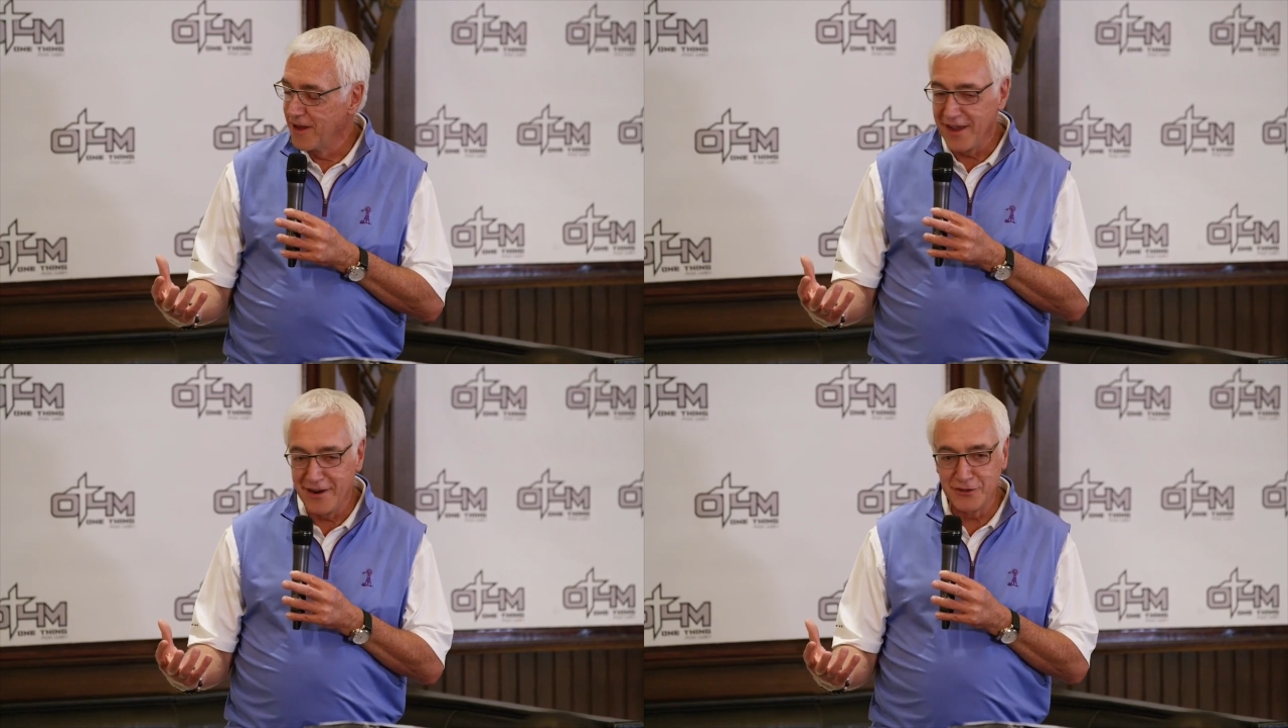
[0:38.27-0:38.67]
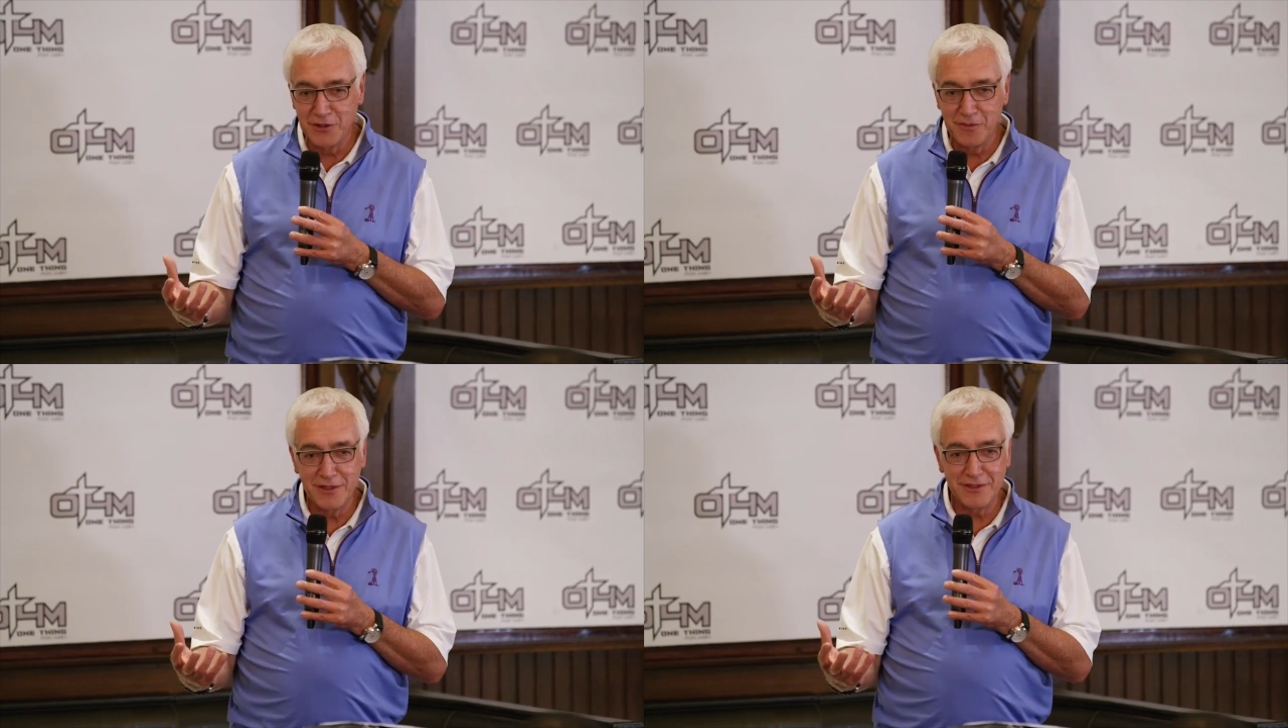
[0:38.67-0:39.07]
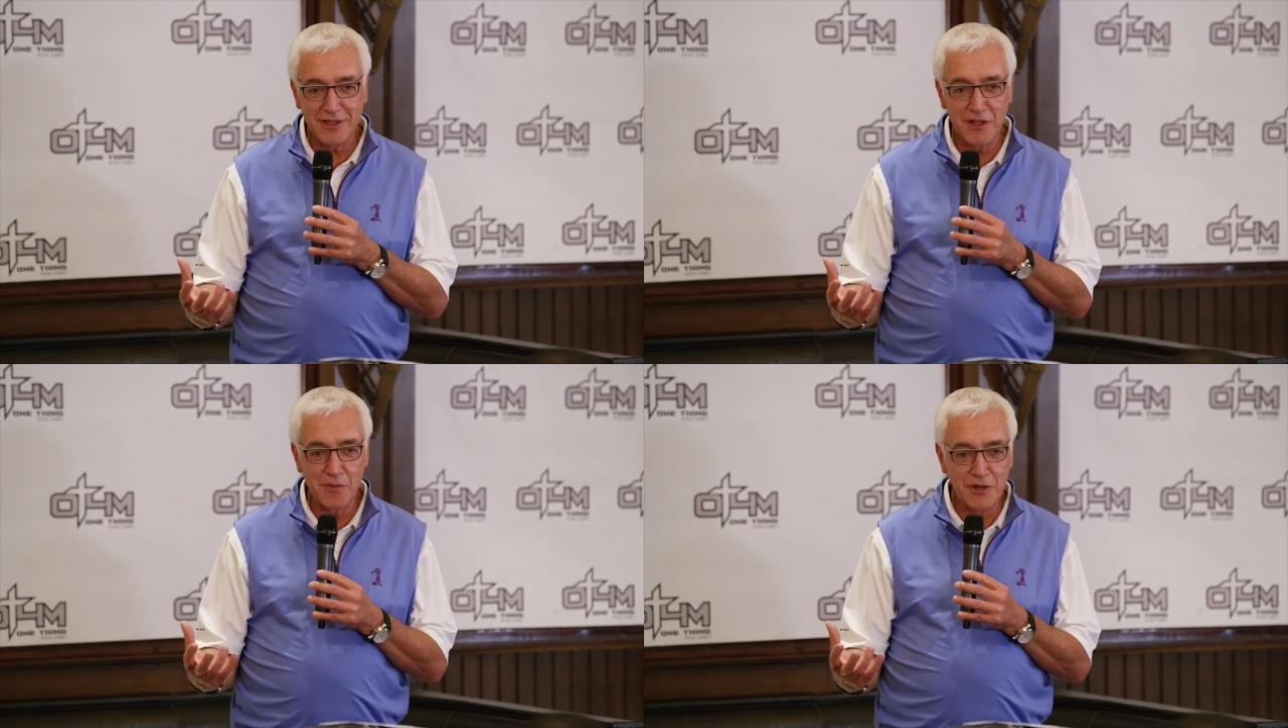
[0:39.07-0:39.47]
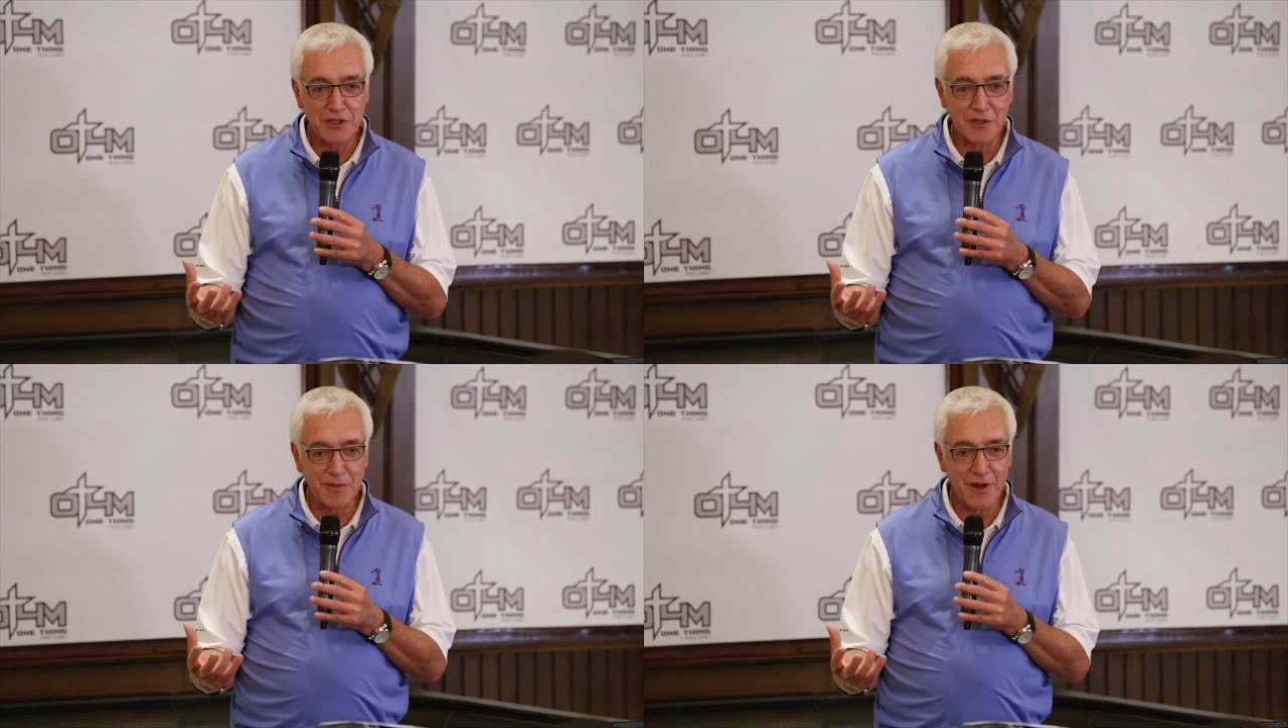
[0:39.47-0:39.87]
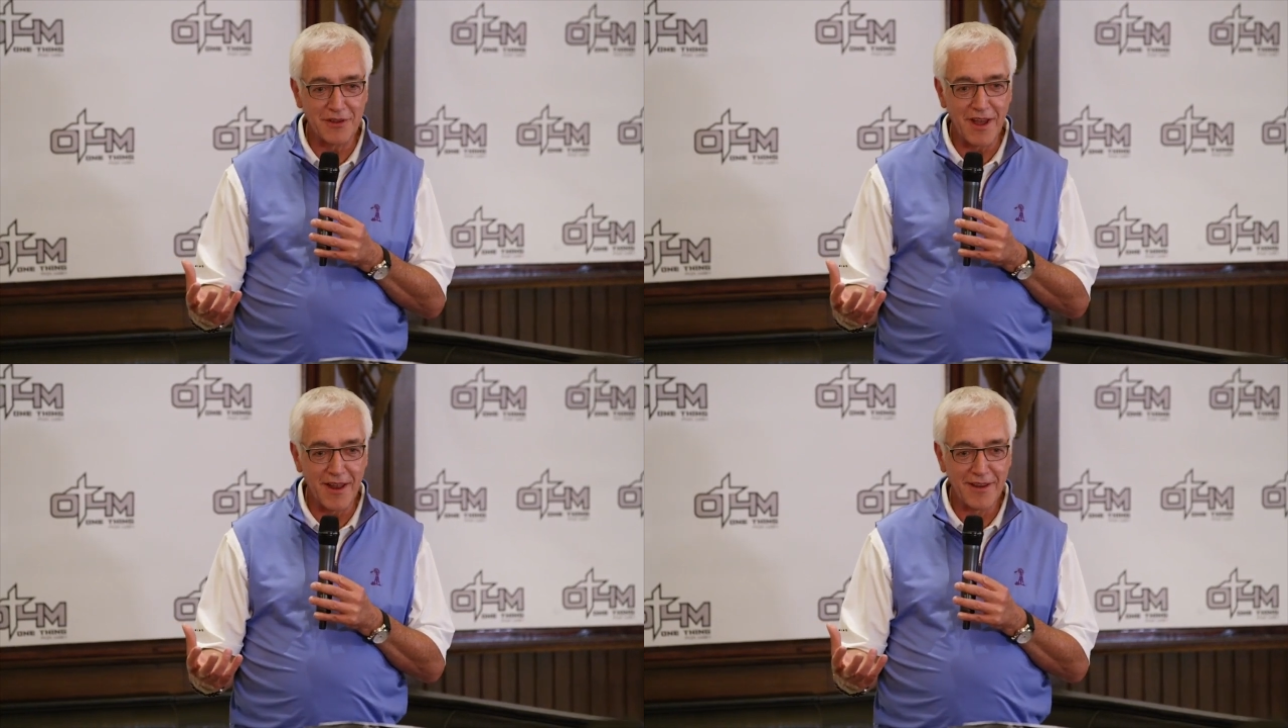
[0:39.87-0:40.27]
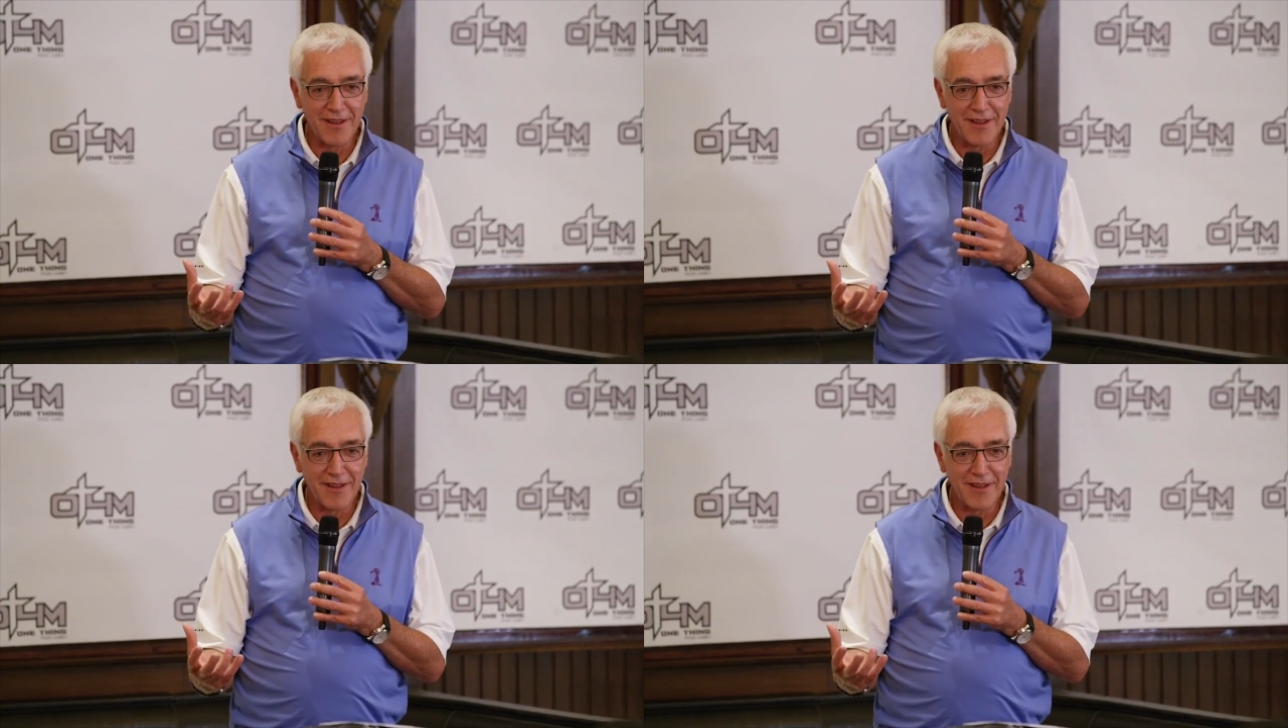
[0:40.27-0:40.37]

And there's going to be a celebration about that.